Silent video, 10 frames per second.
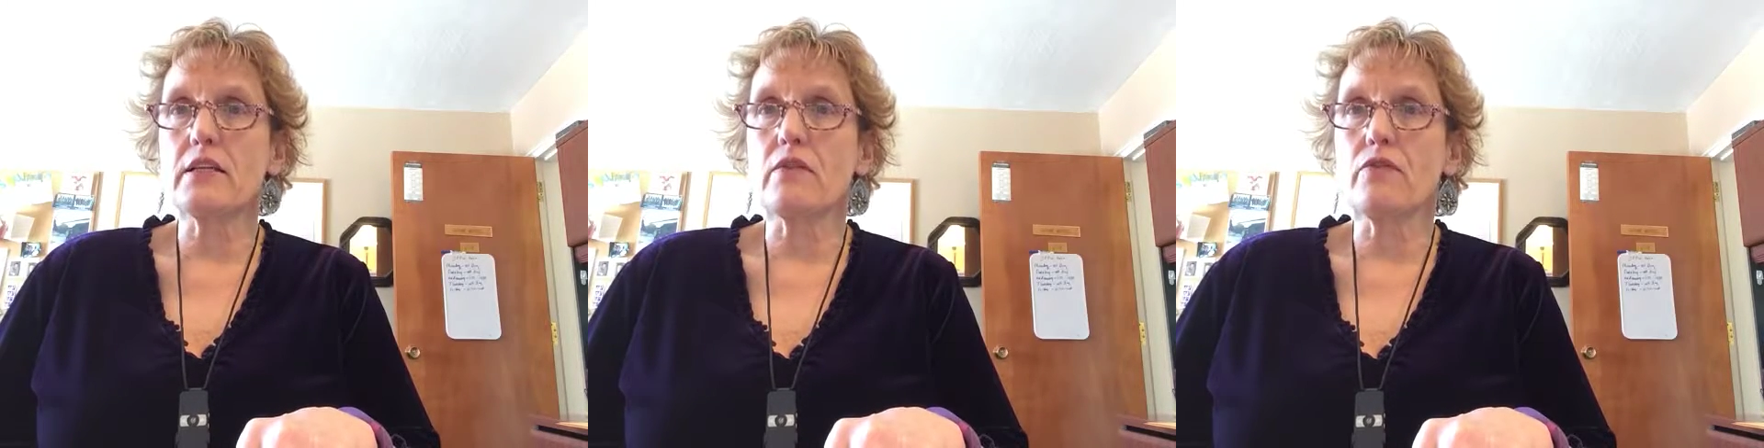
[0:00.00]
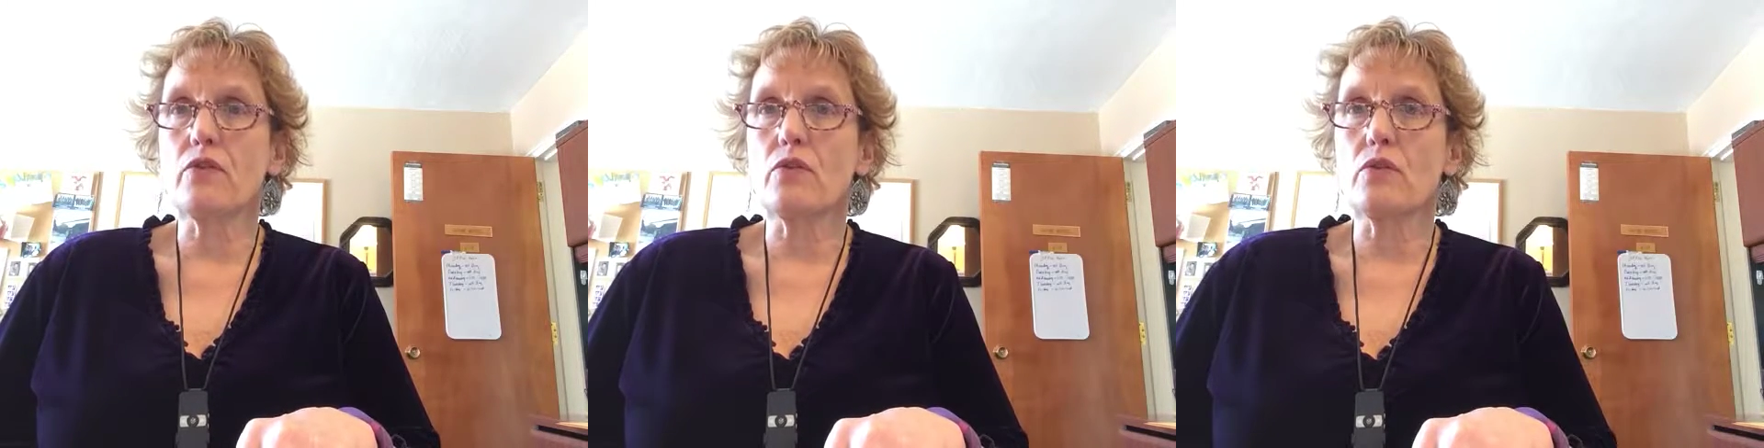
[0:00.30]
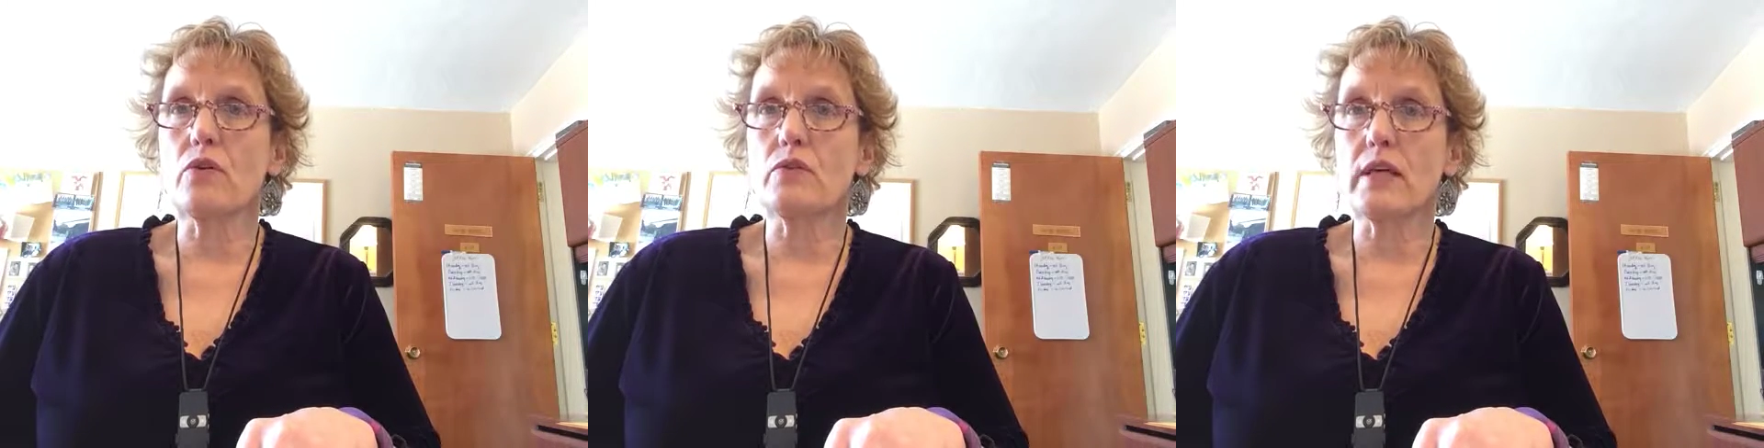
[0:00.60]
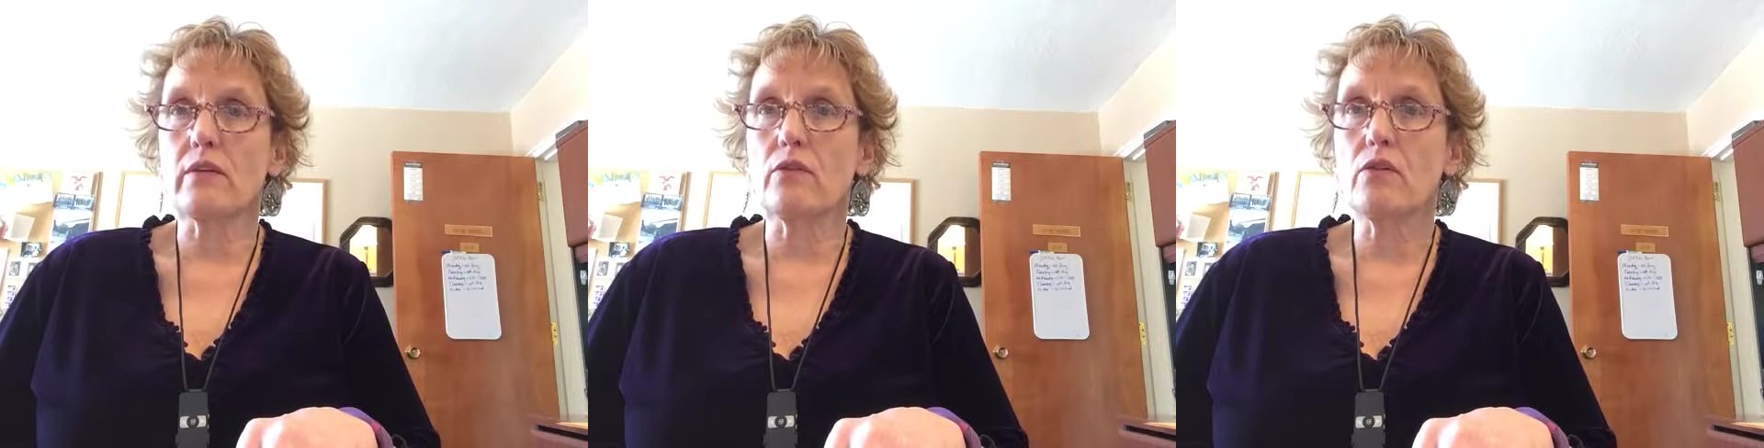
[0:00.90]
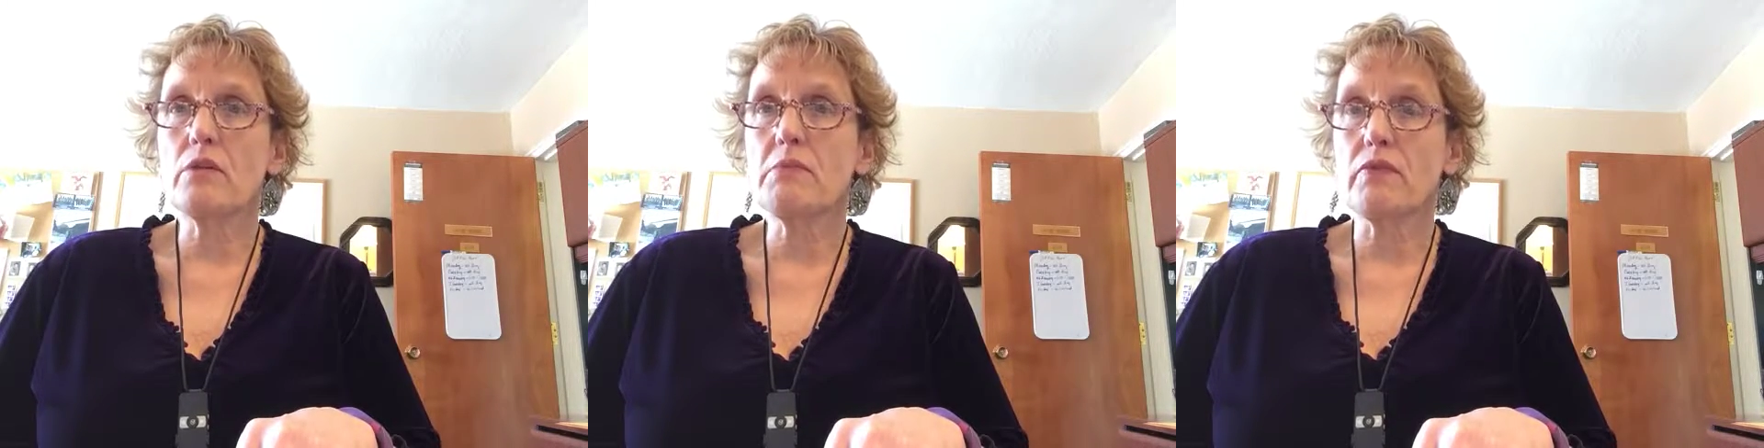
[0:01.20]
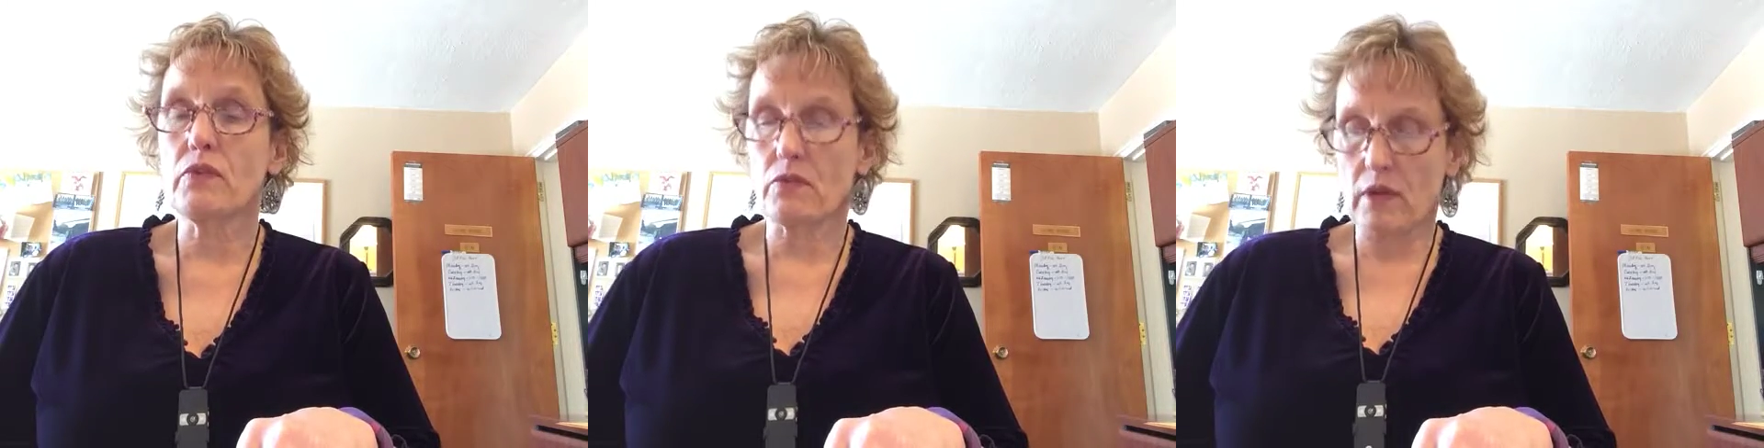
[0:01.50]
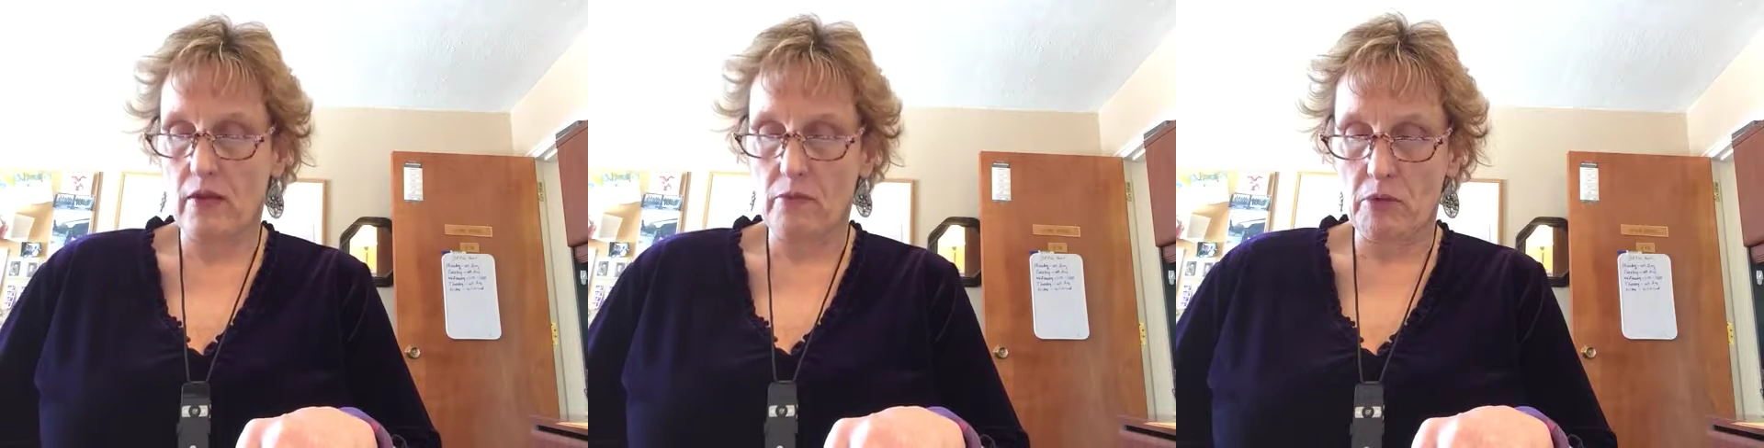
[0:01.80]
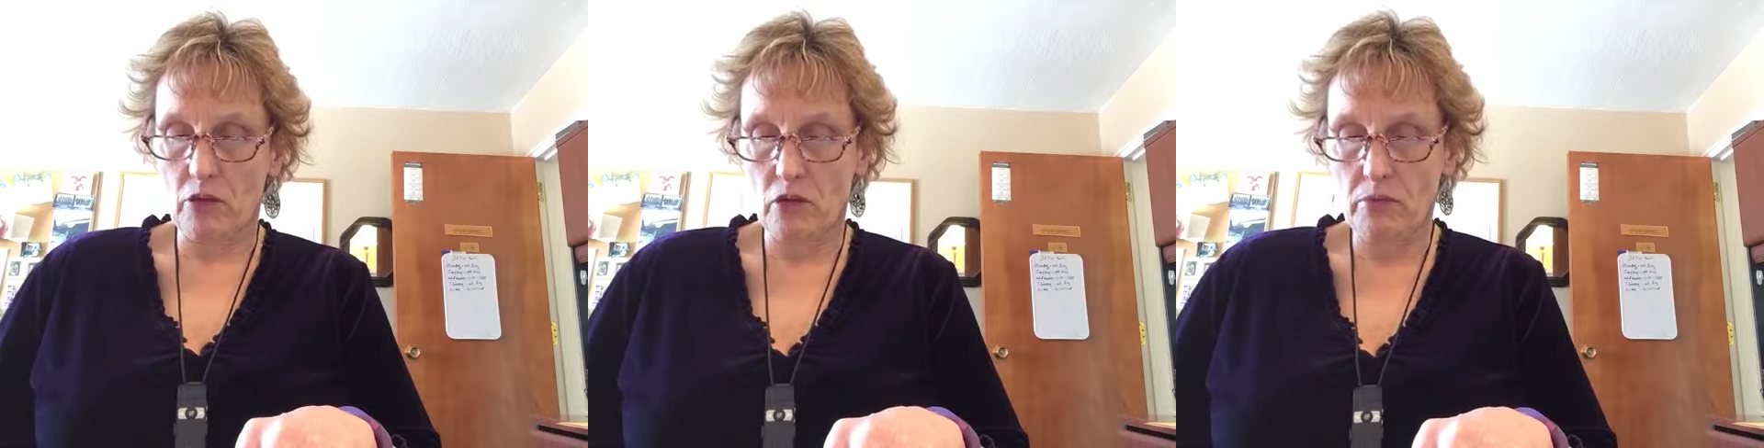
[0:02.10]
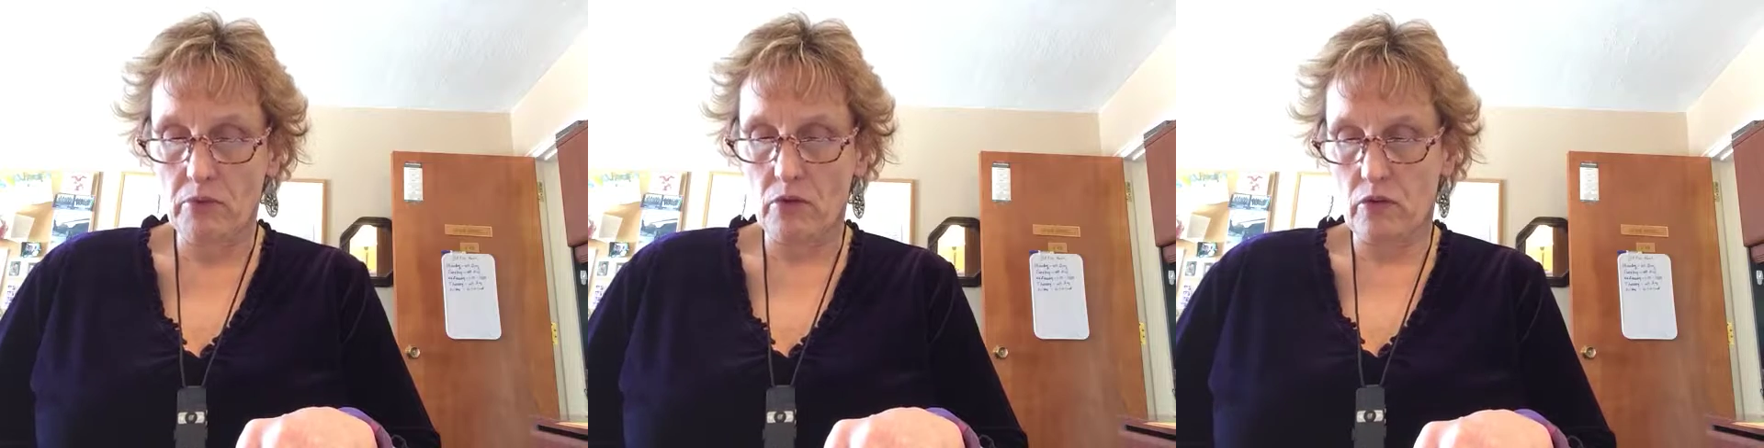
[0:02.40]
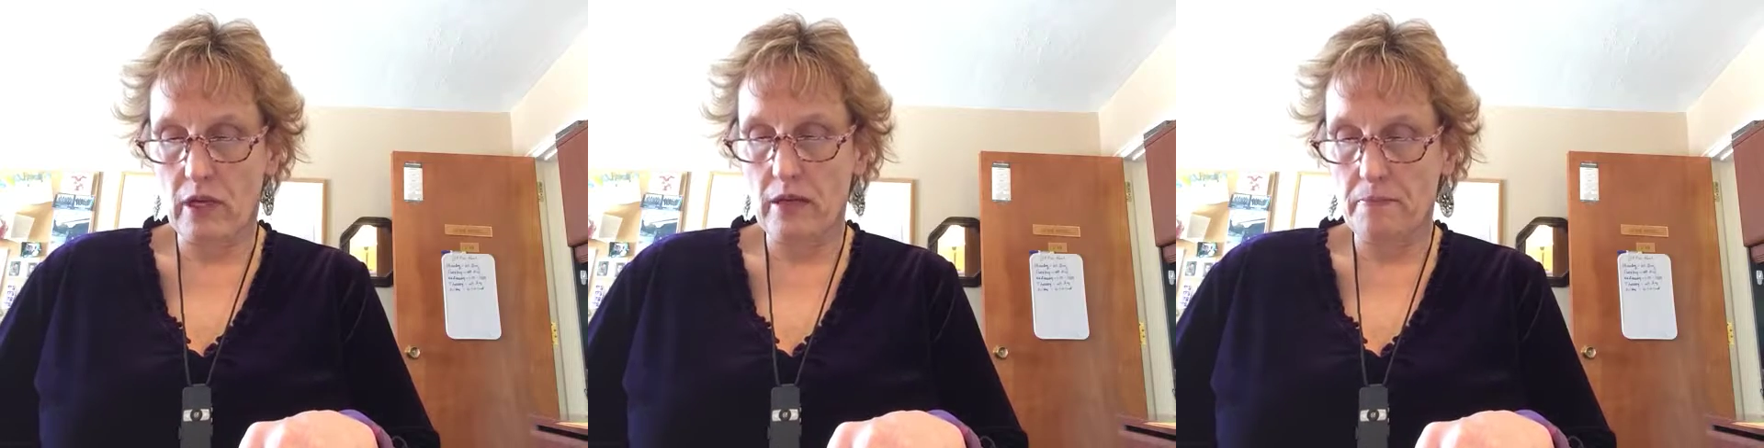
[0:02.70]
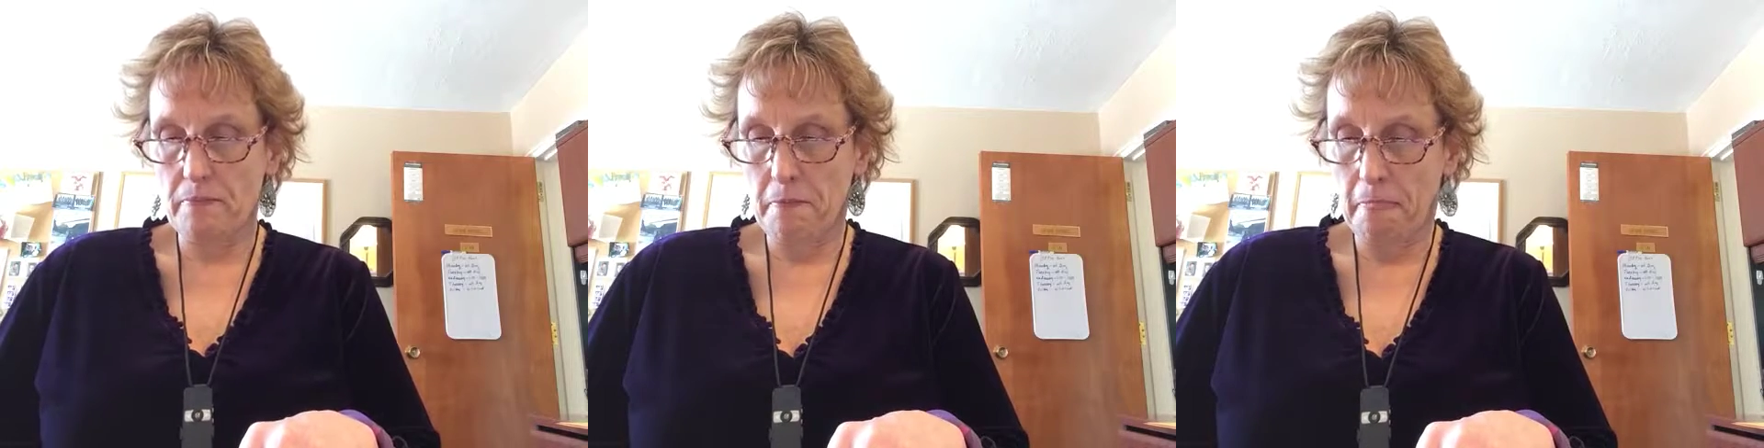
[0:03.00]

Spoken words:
there for you to go download them if you don't have them on your computer yet.